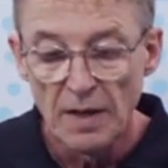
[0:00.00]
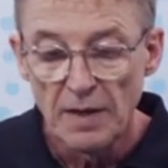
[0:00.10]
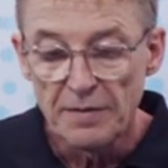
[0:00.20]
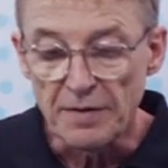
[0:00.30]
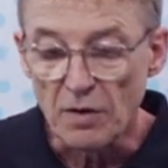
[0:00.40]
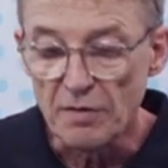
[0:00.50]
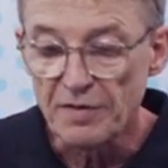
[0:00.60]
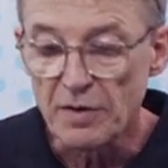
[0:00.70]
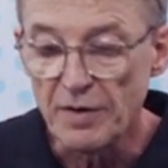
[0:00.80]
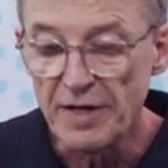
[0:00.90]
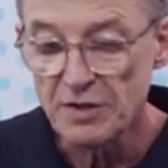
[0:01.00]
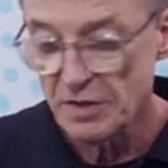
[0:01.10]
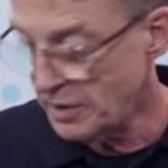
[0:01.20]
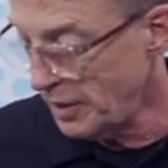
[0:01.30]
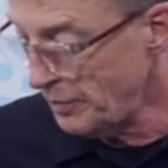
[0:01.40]
The configuration
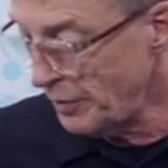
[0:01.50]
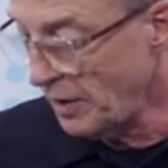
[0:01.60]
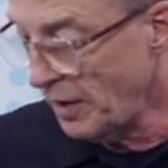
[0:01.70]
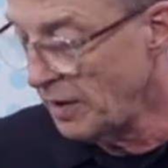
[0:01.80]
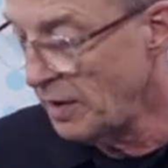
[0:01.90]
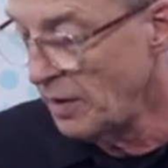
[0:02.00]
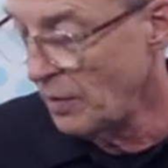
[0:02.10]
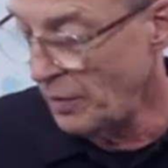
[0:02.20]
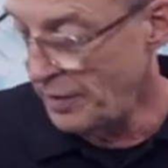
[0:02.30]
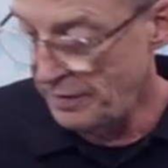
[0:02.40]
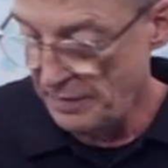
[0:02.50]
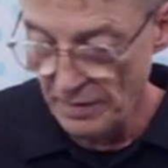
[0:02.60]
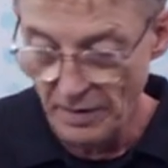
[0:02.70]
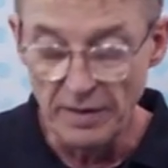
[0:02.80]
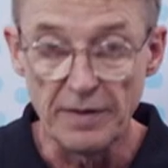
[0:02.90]
can be done with
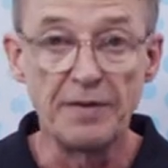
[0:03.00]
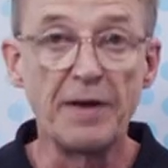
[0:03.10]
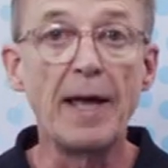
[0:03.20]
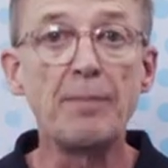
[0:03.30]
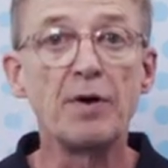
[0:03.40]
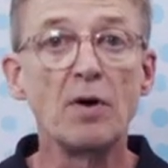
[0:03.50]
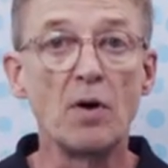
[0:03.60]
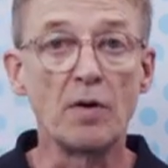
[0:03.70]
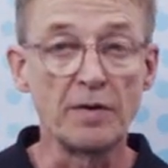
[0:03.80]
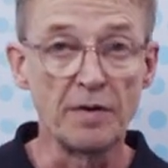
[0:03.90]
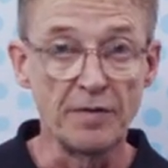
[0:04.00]
an app on a